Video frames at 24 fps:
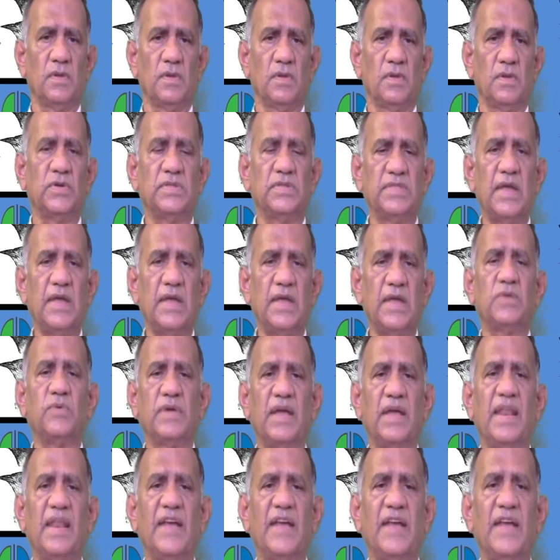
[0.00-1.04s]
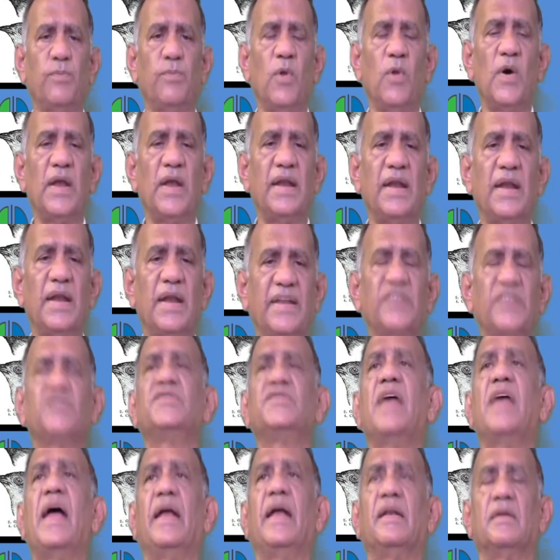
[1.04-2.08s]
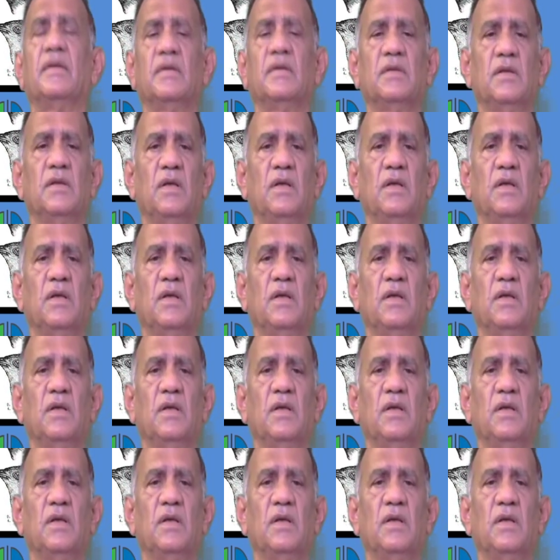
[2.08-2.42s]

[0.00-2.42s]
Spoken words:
So that we can explore and understand.